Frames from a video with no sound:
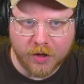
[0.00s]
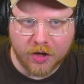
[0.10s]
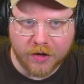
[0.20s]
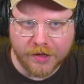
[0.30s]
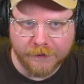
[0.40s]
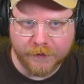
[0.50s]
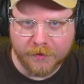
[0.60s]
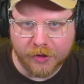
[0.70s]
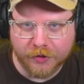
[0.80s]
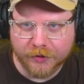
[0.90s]
on
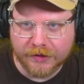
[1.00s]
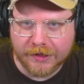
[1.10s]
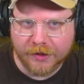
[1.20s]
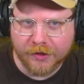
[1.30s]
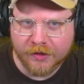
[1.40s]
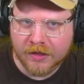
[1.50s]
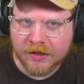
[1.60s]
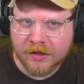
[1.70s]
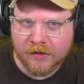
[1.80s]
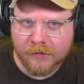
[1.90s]
from earlier
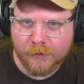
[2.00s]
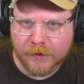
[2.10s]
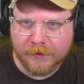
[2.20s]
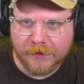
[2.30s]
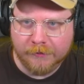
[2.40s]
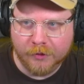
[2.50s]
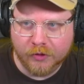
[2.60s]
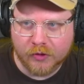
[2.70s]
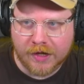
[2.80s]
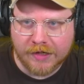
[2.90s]
when we were
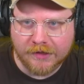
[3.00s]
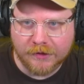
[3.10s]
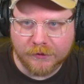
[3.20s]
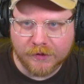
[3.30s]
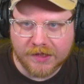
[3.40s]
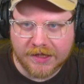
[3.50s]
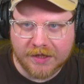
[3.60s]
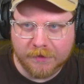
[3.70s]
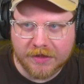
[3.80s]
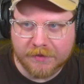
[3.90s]
trying to set
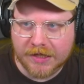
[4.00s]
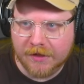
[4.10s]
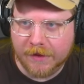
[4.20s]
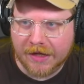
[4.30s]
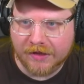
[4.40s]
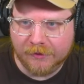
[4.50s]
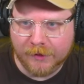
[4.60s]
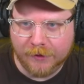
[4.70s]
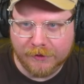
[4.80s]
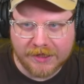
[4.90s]
the BPM. I think
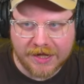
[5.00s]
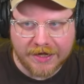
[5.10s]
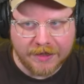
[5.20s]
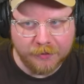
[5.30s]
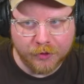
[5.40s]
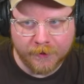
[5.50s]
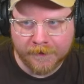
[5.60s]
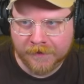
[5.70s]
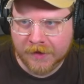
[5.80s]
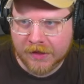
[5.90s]
we don't need that anymore.
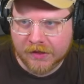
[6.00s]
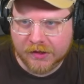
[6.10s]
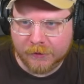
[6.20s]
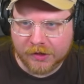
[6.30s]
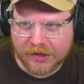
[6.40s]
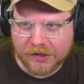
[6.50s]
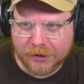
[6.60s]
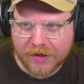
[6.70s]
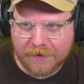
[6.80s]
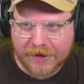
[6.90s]
So we're going to
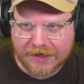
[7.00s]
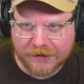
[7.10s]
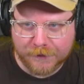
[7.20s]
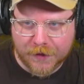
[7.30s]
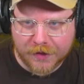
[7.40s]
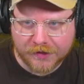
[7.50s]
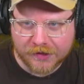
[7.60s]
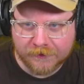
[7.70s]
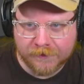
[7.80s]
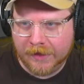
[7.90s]
turn that back to
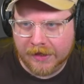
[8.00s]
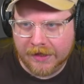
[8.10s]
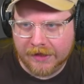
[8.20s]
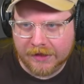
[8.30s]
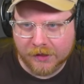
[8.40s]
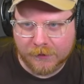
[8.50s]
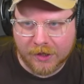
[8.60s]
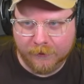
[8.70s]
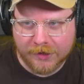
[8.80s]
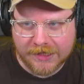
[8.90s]
false because we
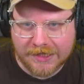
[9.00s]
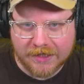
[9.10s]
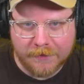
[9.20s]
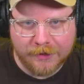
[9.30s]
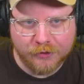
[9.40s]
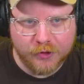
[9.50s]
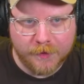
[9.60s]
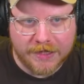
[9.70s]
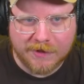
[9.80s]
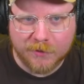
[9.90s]
don't really need the
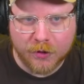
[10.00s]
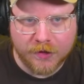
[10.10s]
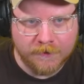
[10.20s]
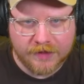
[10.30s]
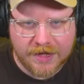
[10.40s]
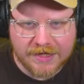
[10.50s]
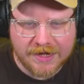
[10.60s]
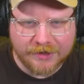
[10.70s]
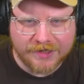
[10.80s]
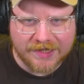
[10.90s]
metronome anymore. And
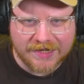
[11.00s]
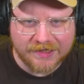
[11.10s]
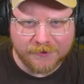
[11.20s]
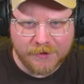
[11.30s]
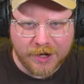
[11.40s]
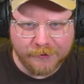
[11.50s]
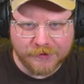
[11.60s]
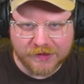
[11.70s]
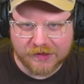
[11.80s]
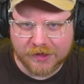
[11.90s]
now let's add some
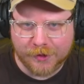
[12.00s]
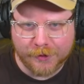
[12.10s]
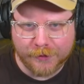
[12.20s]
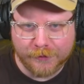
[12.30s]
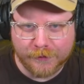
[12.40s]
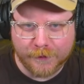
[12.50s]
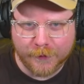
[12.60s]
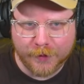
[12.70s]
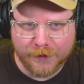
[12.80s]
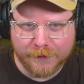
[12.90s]
notes. So
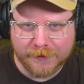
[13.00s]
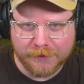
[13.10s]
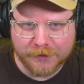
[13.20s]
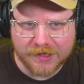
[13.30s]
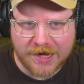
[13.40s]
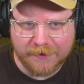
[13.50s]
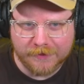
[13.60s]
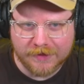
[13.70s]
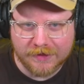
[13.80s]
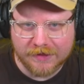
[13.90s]
for Flipper Snap,
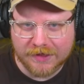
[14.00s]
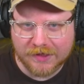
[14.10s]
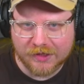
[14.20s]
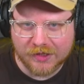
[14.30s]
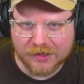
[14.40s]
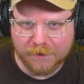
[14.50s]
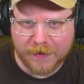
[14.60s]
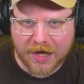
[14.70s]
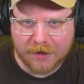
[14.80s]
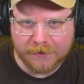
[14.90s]
it's just
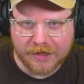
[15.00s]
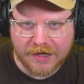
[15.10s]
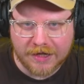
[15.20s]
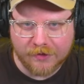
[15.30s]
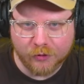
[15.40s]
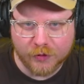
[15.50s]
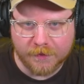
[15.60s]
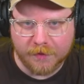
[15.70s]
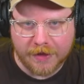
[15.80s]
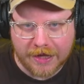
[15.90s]
bop and
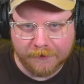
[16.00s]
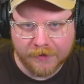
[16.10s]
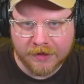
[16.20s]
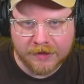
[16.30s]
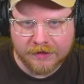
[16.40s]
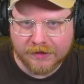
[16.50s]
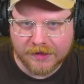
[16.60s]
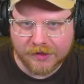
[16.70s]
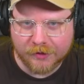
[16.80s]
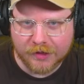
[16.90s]
triple bop.
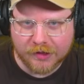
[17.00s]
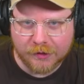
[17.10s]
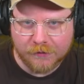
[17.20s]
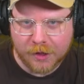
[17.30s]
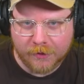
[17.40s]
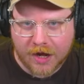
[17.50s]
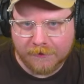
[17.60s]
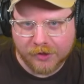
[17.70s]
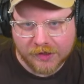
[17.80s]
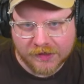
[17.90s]
These are the 2 note
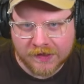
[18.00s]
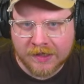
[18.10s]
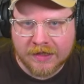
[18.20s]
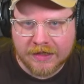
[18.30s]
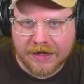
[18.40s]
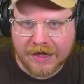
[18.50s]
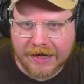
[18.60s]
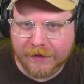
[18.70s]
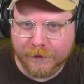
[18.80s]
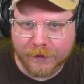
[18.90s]
options.
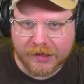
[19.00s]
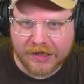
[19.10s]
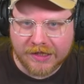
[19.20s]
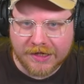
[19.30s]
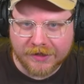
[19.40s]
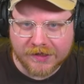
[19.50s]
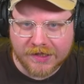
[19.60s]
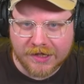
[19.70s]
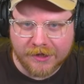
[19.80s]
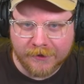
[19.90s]
Everything else
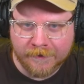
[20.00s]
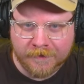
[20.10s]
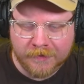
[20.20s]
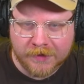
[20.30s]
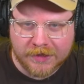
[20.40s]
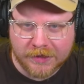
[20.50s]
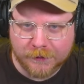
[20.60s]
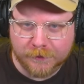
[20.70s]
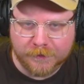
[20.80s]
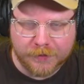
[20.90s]
in here
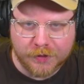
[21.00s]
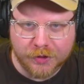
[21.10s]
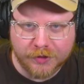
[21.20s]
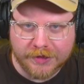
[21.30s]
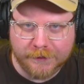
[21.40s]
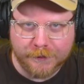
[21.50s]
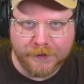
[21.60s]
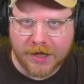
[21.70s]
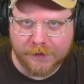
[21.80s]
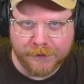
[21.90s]
is purely
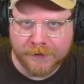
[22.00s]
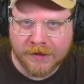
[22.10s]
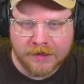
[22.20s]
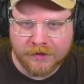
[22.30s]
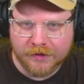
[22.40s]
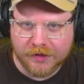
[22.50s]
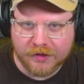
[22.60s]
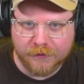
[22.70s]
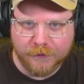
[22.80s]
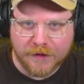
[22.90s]
fluff,
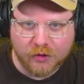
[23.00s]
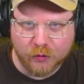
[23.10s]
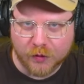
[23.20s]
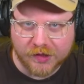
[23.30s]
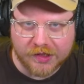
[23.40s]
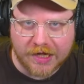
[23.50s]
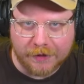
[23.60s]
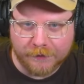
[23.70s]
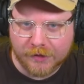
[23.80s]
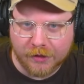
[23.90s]
just visual
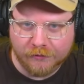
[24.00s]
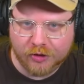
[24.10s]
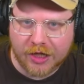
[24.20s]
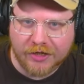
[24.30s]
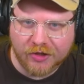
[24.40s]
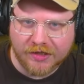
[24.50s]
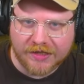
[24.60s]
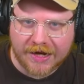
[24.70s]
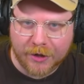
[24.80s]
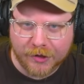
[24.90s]
stuff, you know, changing the
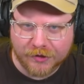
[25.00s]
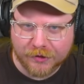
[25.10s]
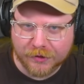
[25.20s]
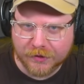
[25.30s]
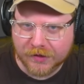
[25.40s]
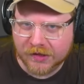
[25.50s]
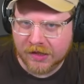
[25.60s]
characters,